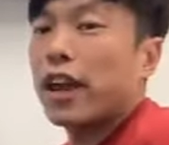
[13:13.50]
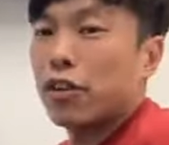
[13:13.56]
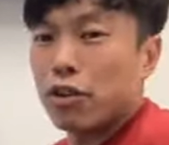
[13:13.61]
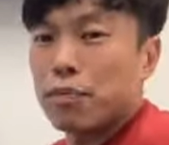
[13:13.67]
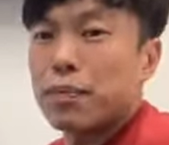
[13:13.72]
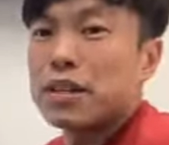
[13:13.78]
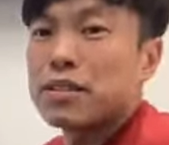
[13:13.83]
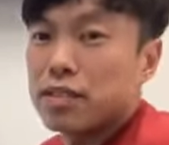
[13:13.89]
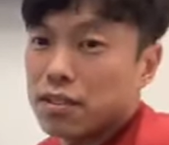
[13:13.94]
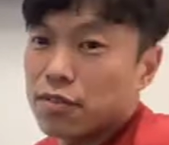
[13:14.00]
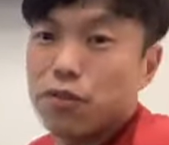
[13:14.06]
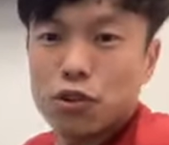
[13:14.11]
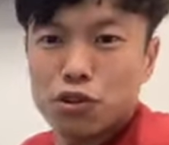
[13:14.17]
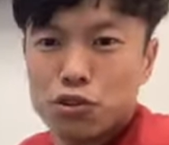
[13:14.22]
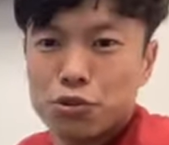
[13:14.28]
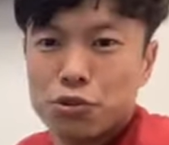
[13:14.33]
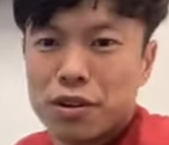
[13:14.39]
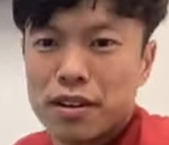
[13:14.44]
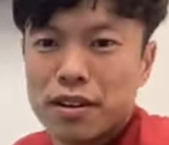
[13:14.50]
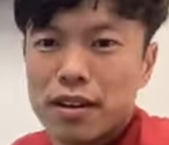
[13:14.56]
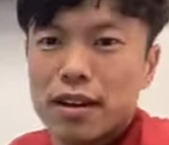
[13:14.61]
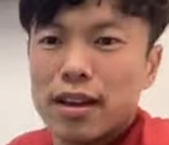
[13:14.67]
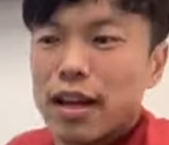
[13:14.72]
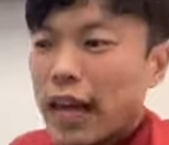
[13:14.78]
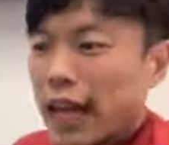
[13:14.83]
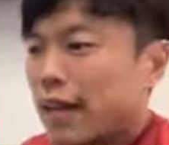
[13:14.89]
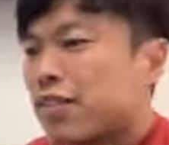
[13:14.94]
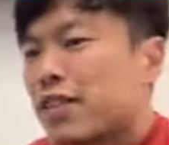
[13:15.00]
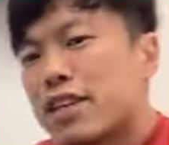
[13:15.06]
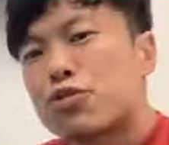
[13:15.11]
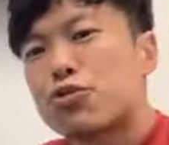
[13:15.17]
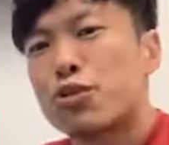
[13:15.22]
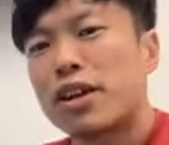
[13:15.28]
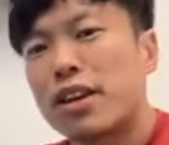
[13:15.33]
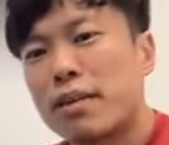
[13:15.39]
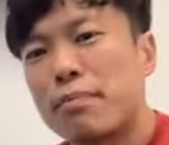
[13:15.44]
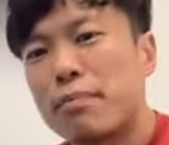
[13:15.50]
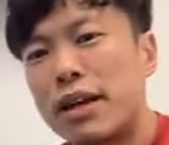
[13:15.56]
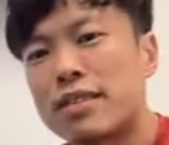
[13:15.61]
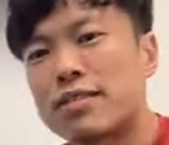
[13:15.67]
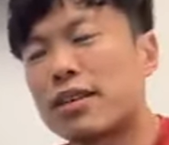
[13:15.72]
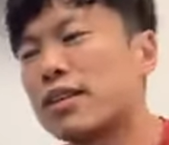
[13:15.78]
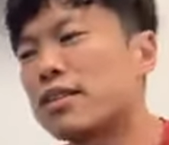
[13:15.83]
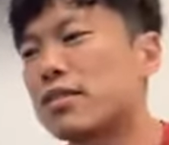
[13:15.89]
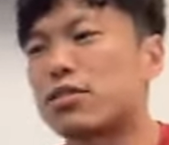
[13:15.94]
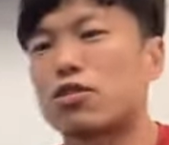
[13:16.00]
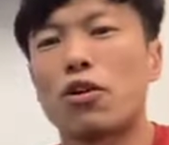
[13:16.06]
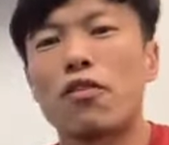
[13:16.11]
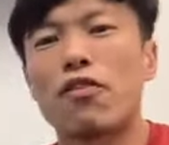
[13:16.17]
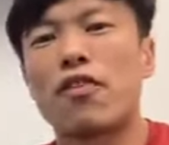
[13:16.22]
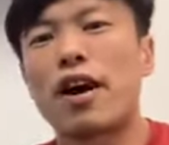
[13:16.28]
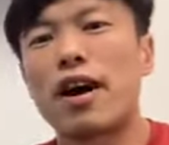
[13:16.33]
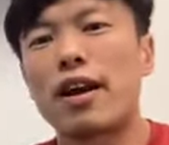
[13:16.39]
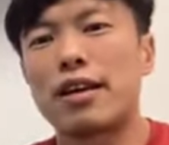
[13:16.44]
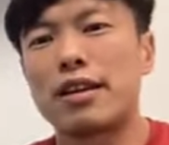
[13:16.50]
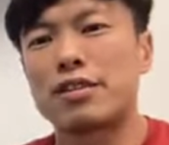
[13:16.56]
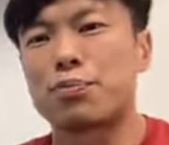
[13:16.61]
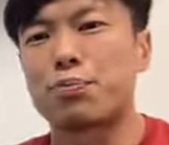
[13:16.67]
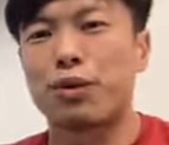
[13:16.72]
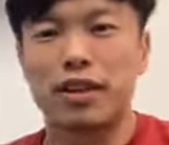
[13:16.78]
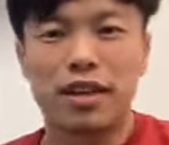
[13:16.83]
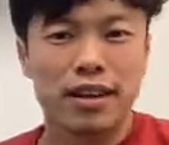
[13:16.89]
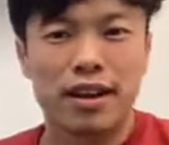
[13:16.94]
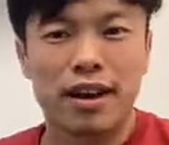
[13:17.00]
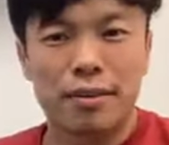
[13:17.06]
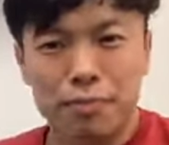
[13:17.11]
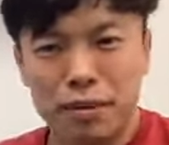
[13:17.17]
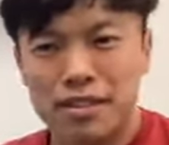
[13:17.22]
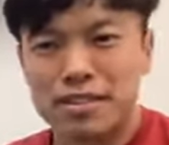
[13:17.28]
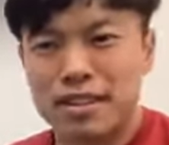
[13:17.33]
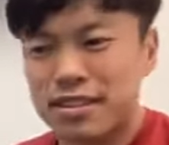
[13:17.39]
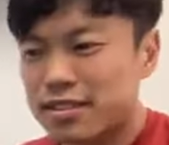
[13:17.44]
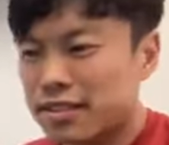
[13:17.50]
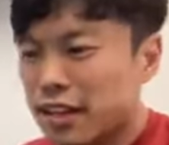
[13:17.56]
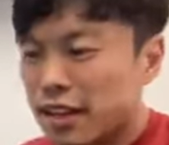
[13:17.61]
your business for sure. And this drinking business so far is pretty young business.